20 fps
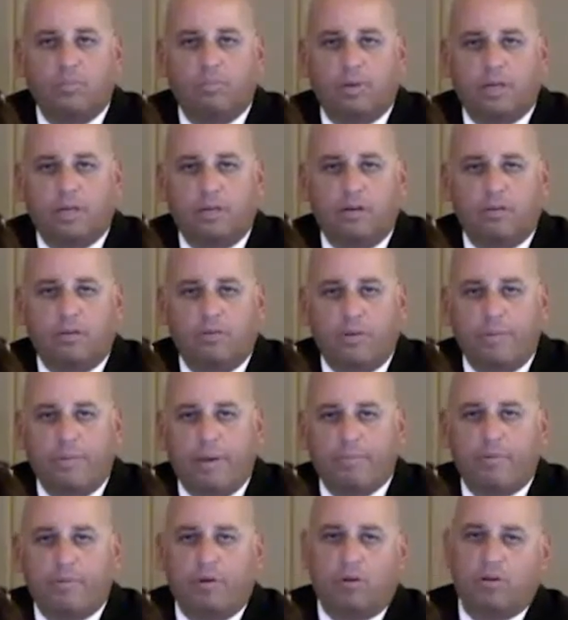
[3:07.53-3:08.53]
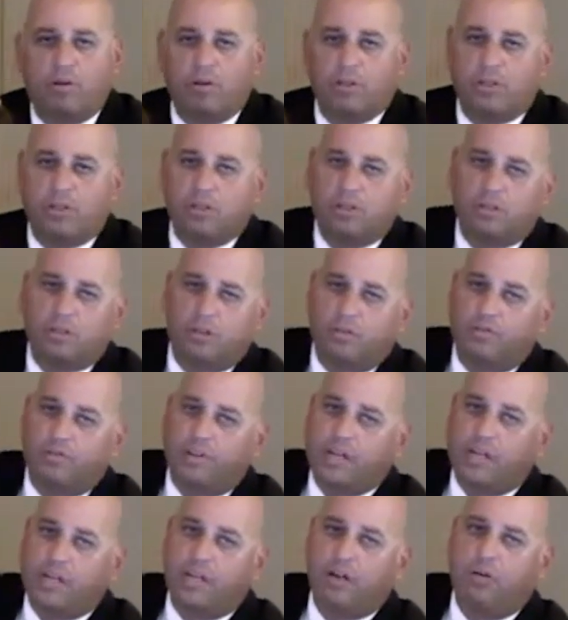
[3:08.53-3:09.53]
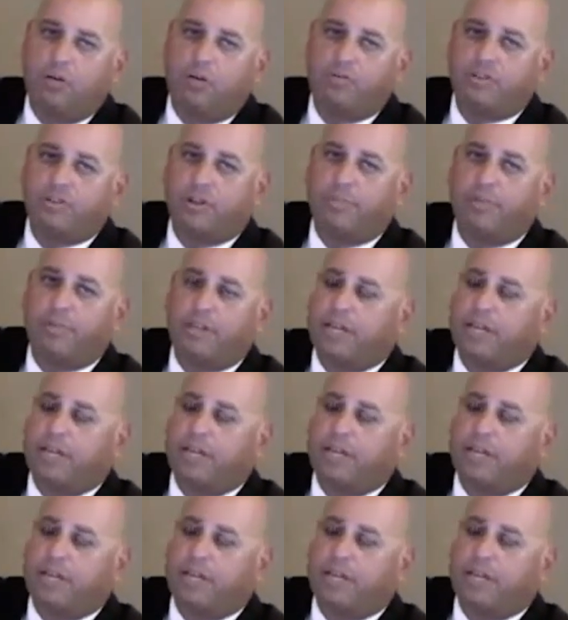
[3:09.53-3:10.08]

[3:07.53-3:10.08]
But remember, this is a video of something